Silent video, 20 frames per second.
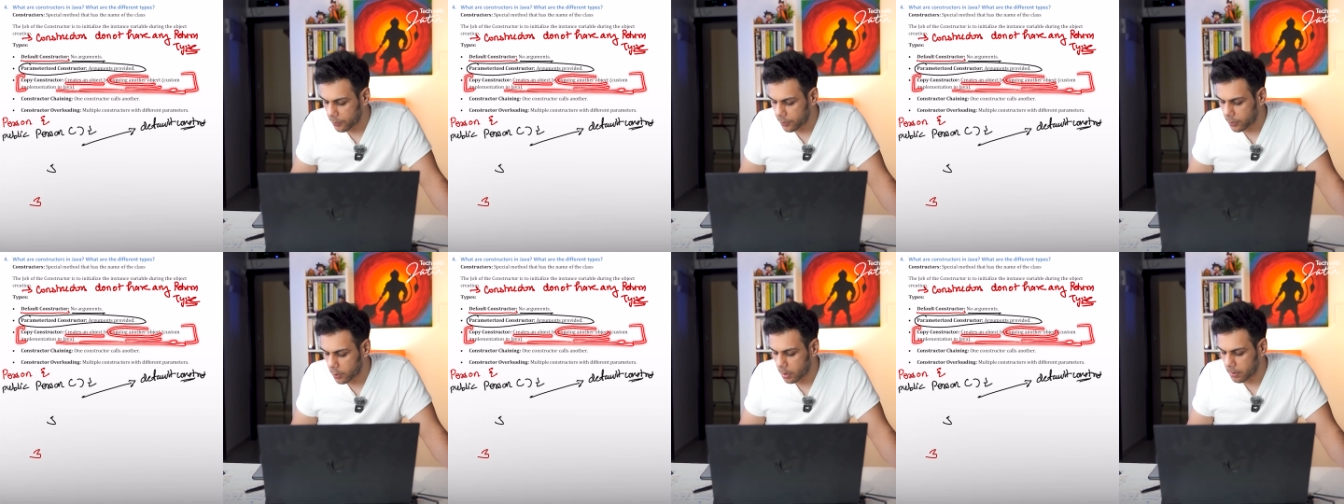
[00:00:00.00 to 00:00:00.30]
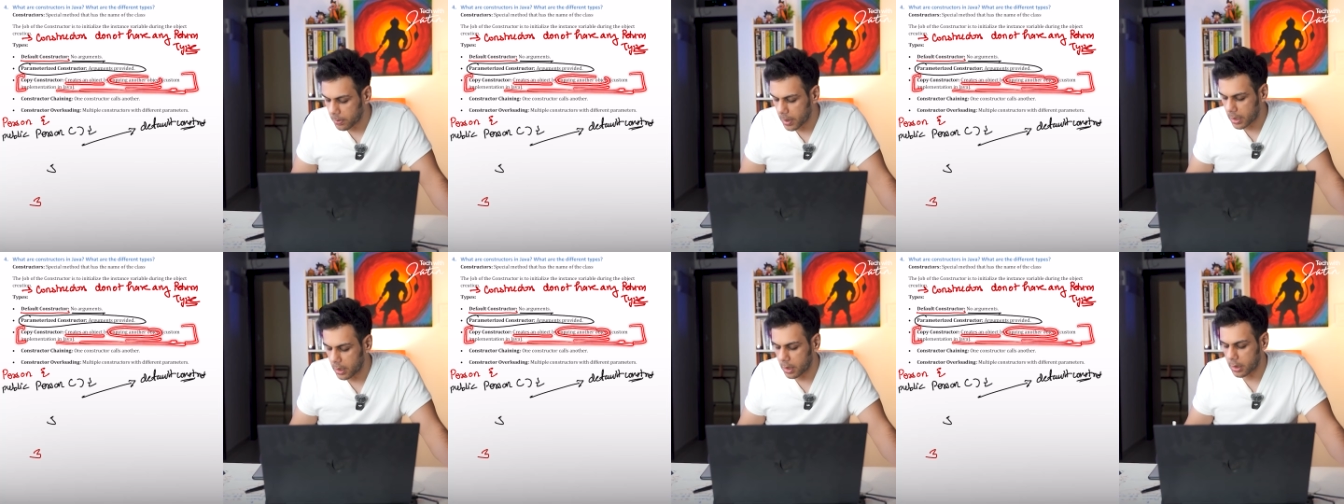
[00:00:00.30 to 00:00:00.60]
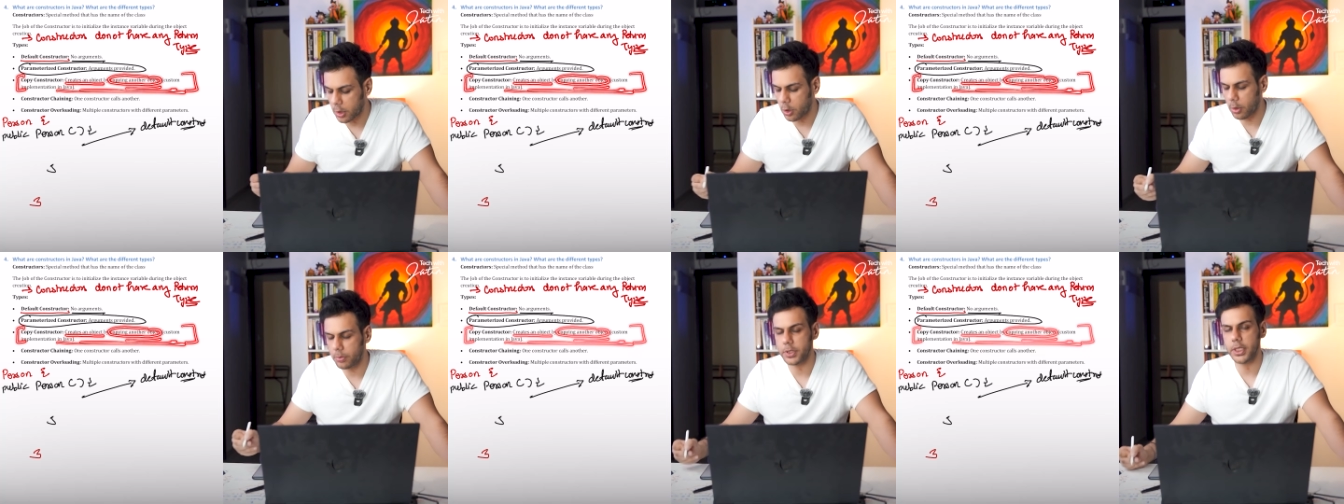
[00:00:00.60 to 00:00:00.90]
from
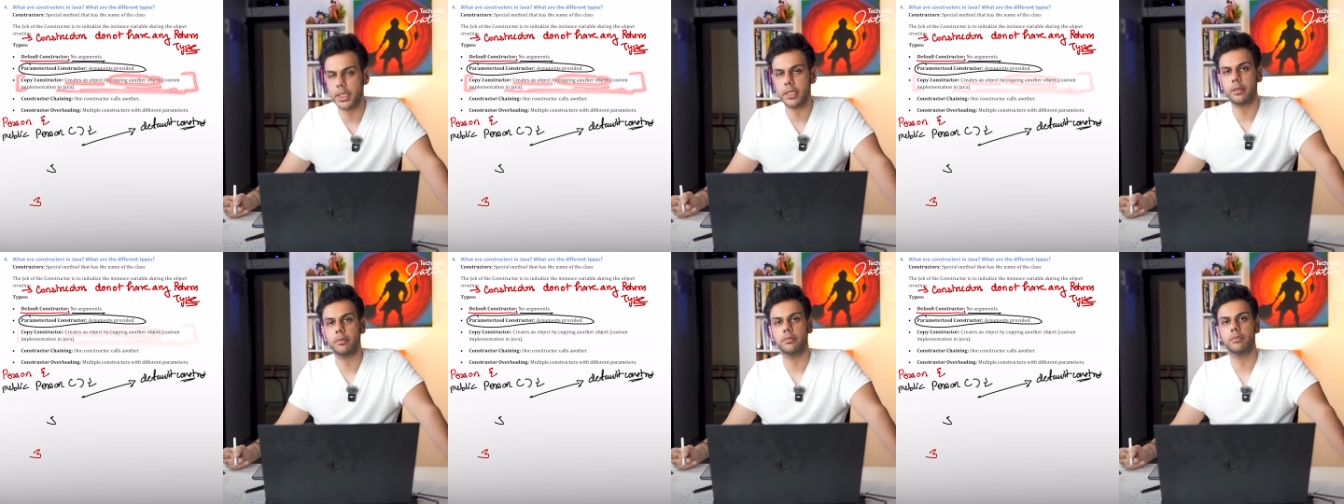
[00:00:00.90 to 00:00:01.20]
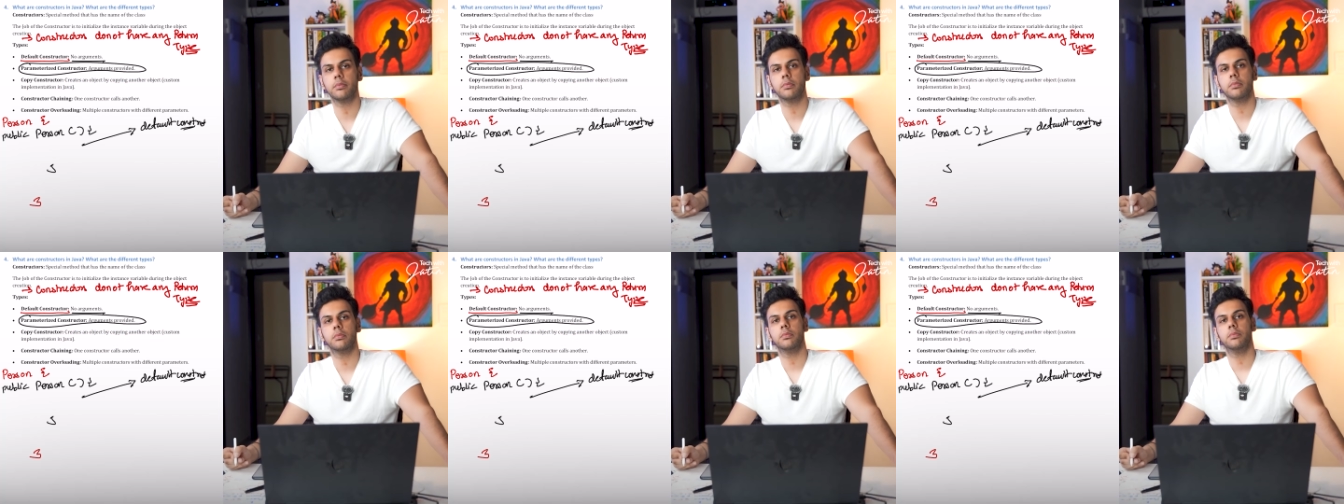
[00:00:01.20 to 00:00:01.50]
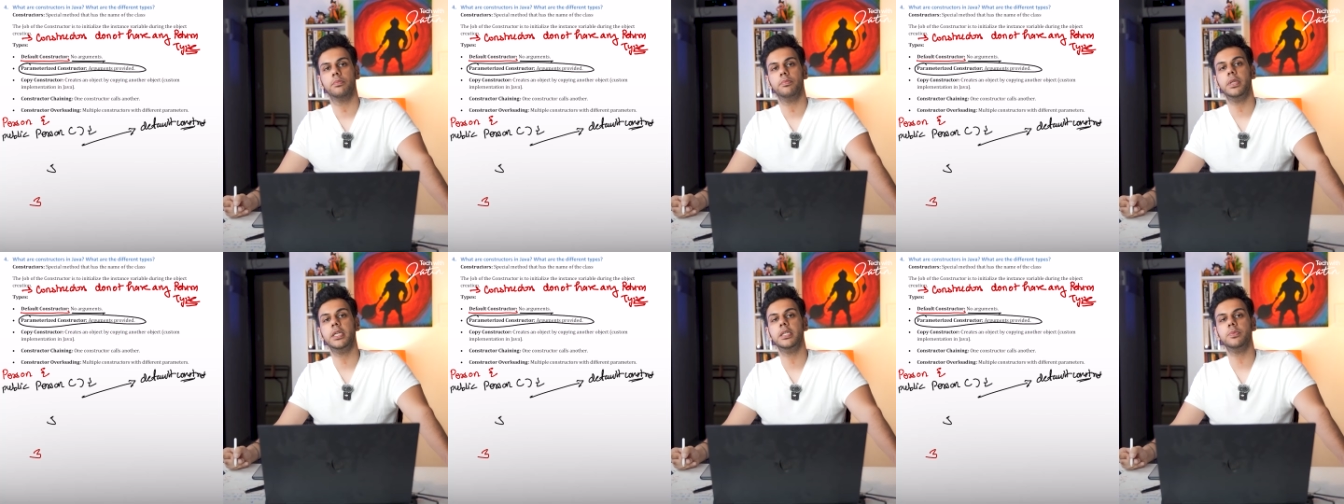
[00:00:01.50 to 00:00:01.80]
another object.
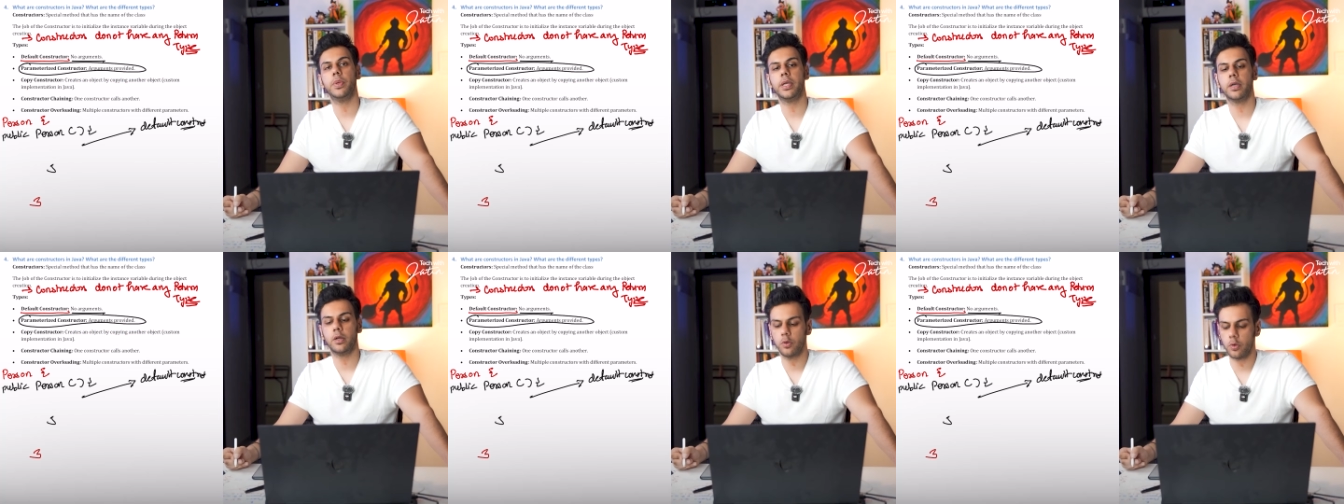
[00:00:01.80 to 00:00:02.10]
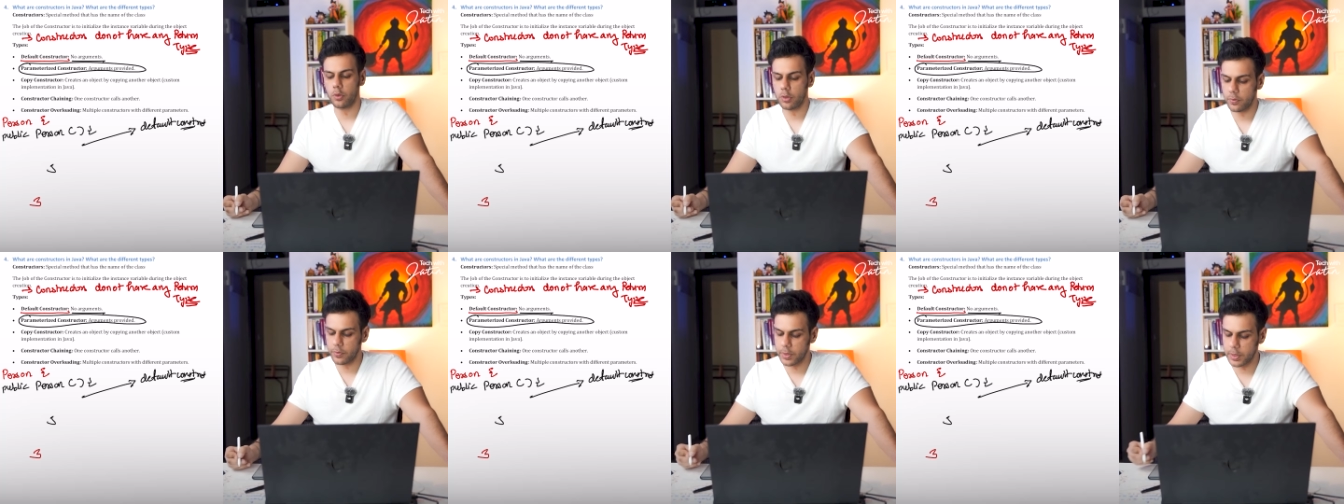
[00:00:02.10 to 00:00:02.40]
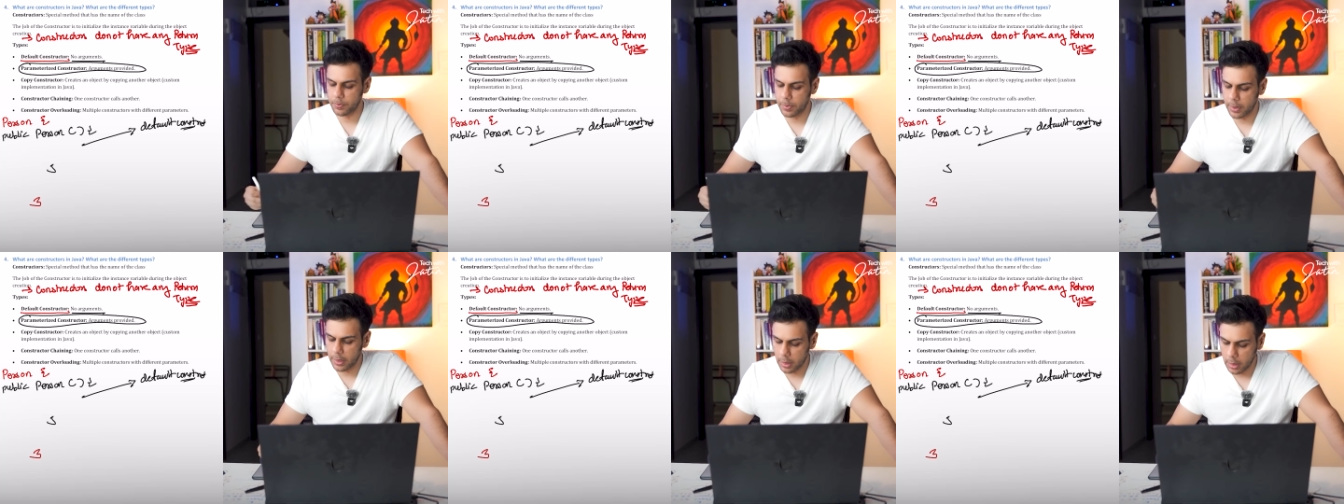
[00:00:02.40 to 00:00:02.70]
Please make a note of
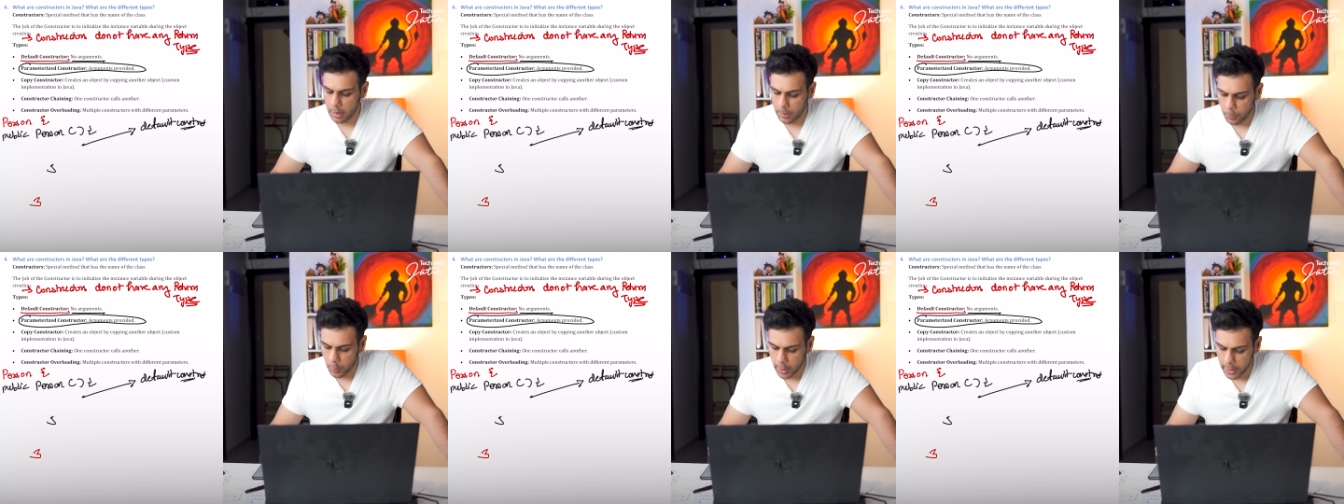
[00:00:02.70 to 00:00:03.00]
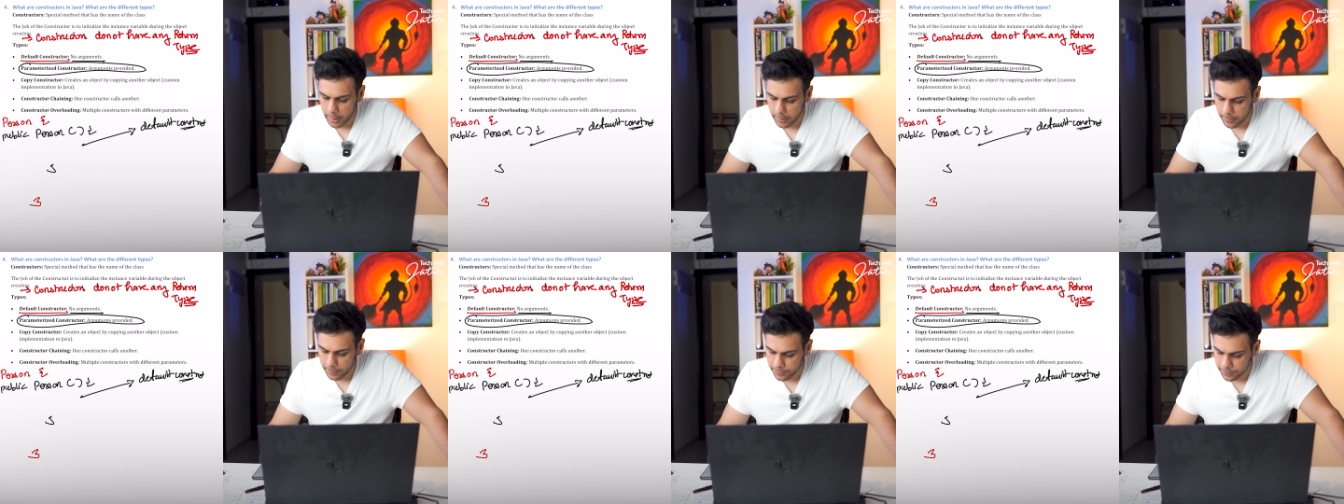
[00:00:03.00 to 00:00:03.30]
this particular point.